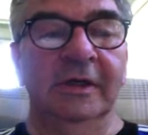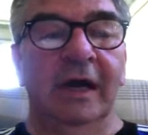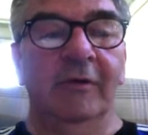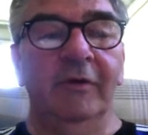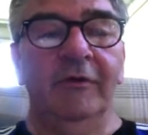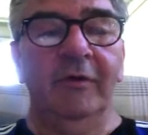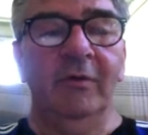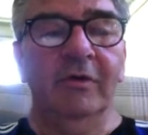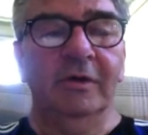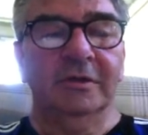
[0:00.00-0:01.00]
I wonder if it
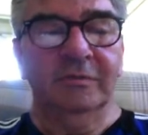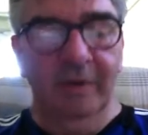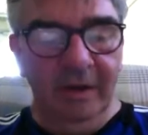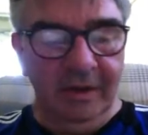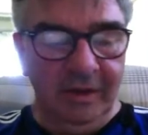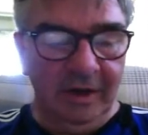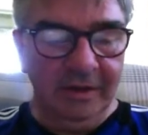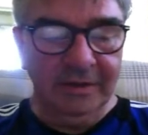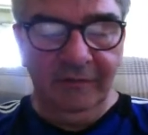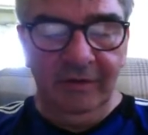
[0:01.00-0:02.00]
works with, let's
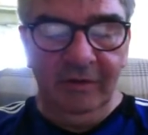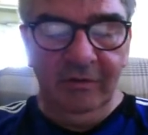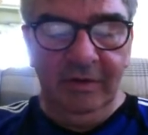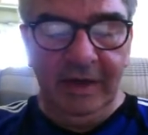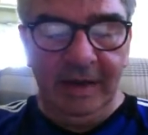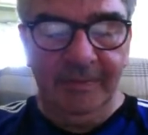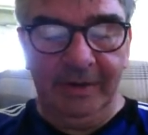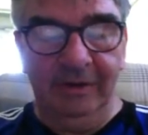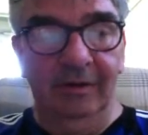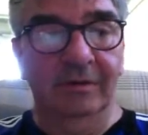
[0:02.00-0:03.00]
see if I do
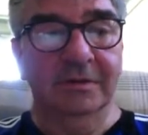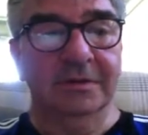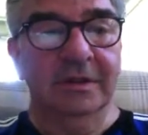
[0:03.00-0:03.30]
capitals